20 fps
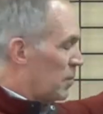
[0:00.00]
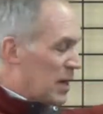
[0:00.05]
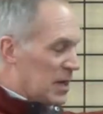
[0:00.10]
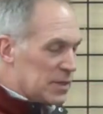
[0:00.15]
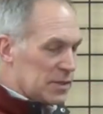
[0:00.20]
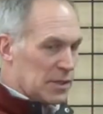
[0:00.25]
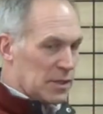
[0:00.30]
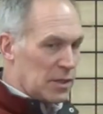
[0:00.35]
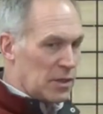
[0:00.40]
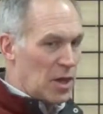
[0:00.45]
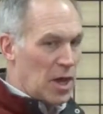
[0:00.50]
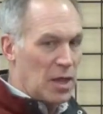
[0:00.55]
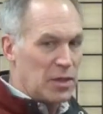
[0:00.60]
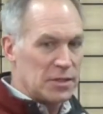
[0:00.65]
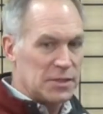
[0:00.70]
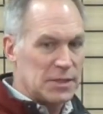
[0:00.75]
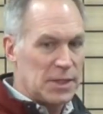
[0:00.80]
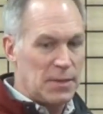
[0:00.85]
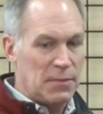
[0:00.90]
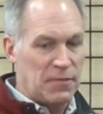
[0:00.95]
basically all
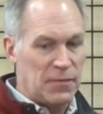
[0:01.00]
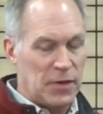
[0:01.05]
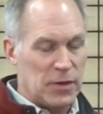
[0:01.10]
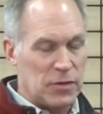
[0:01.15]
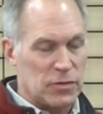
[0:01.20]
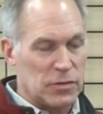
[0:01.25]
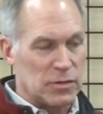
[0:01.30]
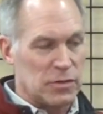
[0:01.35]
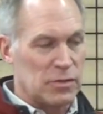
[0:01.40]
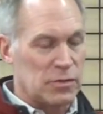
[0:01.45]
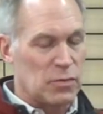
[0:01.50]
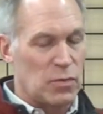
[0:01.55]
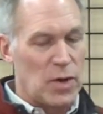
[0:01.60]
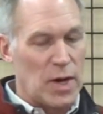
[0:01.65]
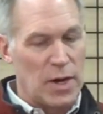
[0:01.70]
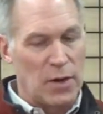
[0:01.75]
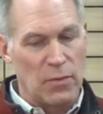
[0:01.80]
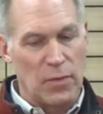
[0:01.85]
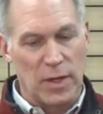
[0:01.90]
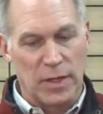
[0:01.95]
the same features:
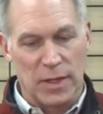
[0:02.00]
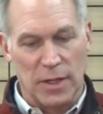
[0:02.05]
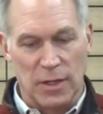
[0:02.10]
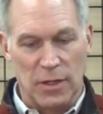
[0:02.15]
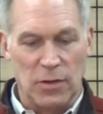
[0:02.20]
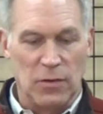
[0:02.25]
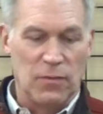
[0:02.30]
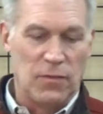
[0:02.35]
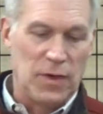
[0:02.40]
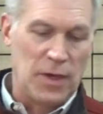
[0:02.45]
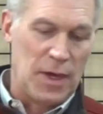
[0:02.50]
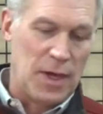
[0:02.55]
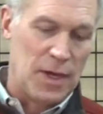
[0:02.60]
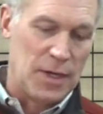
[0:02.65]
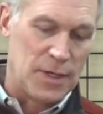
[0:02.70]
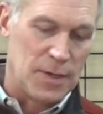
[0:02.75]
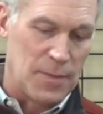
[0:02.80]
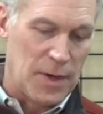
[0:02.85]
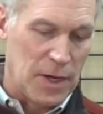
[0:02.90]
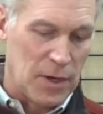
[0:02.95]
water wicking, UV,
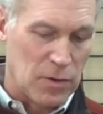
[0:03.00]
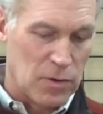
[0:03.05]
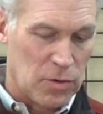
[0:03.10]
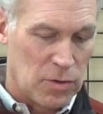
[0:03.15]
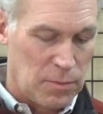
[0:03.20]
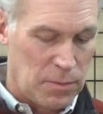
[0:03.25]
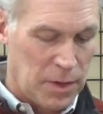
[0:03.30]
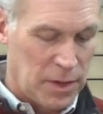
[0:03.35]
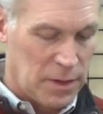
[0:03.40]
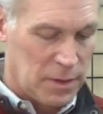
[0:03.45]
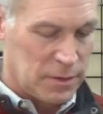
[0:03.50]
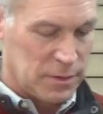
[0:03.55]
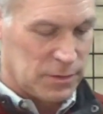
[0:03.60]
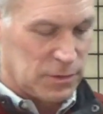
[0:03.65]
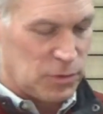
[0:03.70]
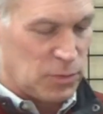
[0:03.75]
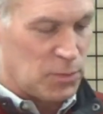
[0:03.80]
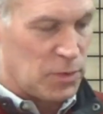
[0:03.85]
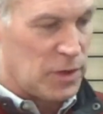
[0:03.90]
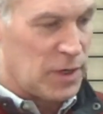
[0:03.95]
antimicrobial,
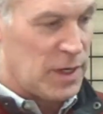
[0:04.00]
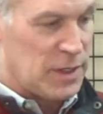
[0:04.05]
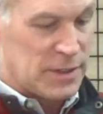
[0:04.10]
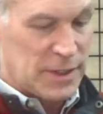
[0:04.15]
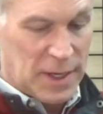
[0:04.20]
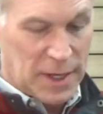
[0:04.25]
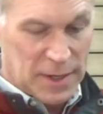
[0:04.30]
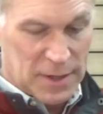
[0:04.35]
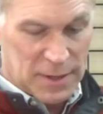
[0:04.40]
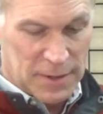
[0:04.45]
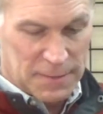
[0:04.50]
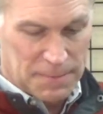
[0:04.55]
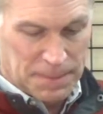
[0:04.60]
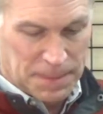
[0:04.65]
super nice hand.